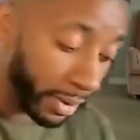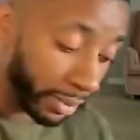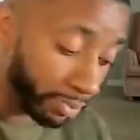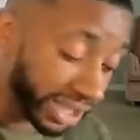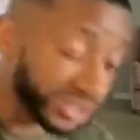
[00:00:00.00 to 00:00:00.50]

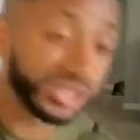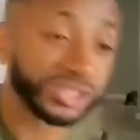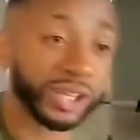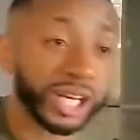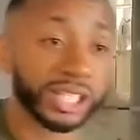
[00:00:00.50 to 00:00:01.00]
business
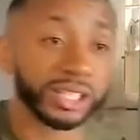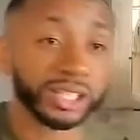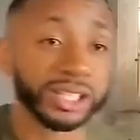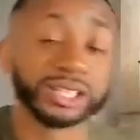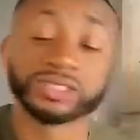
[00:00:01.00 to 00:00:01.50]
credit
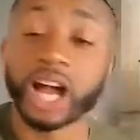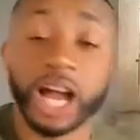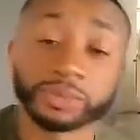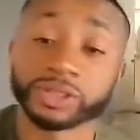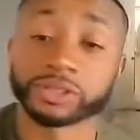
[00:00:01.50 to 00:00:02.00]
is
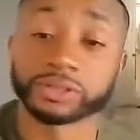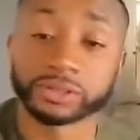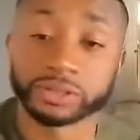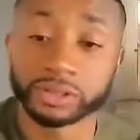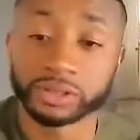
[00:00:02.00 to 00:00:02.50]
optional,
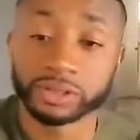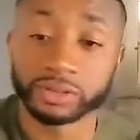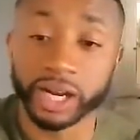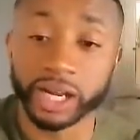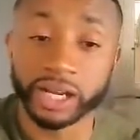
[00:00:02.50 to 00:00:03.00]

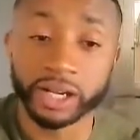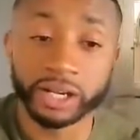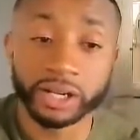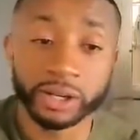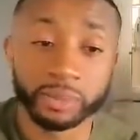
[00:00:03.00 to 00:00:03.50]
right?
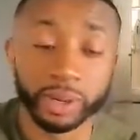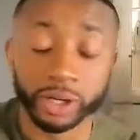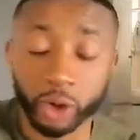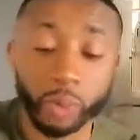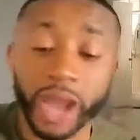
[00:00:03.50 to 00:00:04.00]

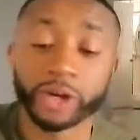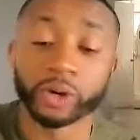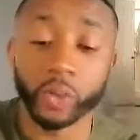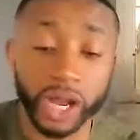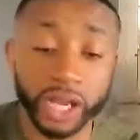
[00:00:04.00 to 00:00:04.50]
But no
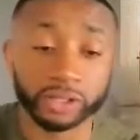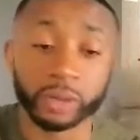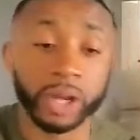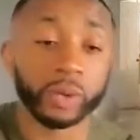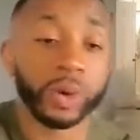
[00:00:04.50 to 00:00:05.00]
matter
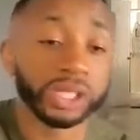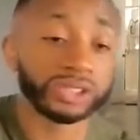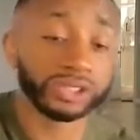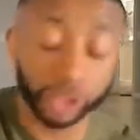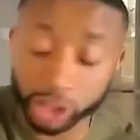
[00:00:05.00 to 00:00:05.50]
what
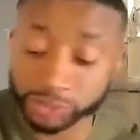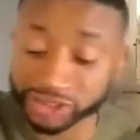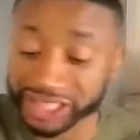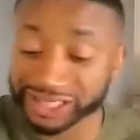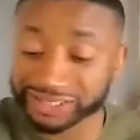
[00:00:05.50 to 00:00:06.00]

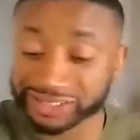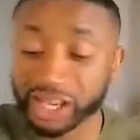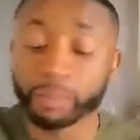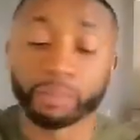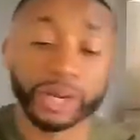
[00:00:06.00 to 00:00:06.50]
circumstance,
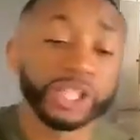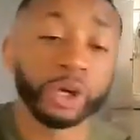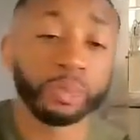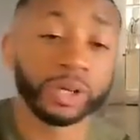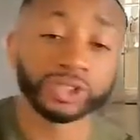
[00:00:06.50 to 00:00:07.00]
getting
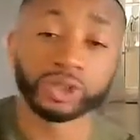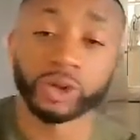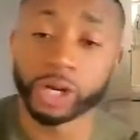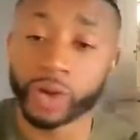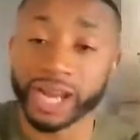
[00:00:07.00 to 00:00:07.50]
your personal
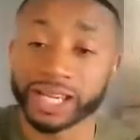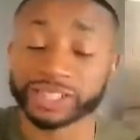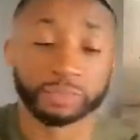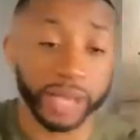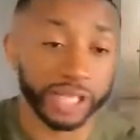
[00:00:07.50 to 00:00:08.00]
credit right
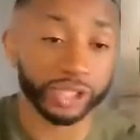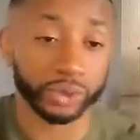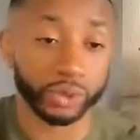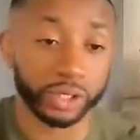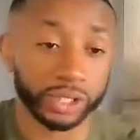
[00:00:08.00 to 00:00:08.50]
is mandatory.